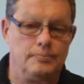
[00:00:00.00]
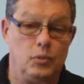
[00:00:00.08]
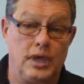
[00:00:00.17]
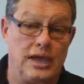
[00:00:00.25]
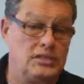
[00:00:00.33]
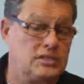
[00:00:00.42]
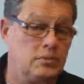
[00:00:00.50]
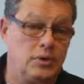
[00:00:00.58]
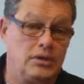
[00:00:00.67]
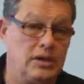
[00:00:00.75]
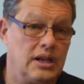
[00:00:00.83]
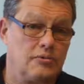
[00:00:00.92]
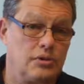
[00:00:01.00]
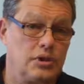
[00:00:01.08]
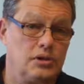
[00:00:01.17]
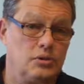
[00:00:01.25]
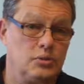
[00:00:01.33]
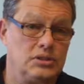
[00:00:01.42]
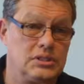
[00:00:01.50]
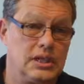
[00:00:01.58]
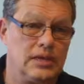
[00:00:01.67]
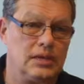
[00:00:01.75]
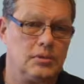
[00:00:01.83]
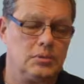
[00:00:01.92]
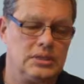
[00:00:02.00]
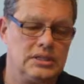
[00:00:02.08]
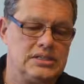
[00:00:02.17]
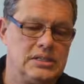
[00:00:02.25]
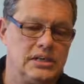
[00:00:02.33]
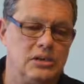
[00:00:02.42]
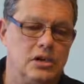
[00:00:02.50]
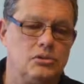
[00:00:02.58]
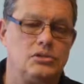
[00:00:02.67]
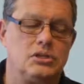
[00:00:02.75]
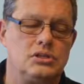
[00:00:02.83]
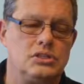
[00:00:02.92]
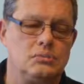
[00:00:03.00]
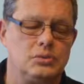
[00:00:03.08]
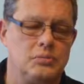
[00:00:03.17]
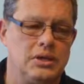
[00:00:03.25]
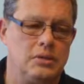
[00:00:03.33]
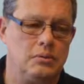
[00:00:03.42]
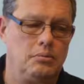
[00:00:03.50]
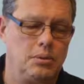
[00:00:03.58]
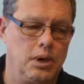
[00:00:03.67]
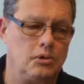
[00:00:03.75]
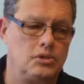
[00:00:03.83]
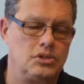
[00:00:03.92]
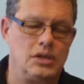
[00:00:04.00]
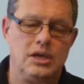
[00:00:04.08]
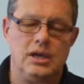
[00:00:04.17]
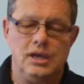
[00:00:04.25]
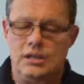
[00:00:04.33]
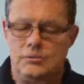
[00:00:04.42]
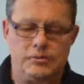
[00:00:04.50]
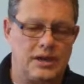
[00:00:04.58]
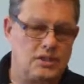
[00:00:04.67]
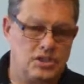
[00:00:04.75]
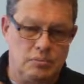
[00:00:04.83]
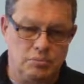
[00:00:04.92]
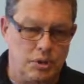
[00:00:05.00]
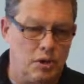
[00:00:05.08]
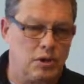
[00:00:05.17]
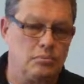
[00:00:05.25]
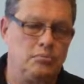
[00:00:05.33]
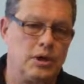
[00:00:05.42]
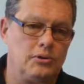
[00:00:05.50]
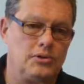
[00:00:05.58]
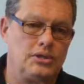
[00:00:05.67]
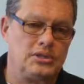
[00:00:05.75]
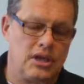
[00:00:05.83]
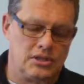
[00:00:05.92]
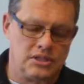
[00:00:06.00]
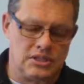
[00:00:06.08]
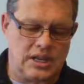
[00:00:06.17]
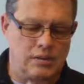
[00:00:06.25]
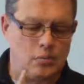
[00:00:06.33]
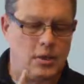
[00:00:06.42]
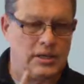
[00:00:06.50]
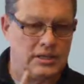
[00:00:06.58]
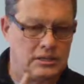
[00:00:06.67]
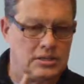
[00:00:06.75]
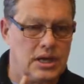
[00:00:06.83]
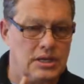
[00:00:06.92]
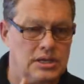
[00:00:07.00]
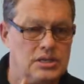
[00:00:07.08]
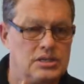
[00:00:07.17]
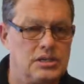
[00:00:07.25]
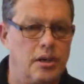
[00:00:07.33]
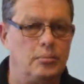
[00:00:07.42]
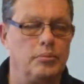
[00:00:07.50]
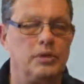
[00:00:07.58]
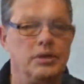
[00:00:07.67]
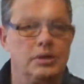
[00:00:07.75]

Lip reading: We had somewhere in Africa that would take her, but they said no, that she would be poached. The fact she'd broken both her tusks and had one little tiny stump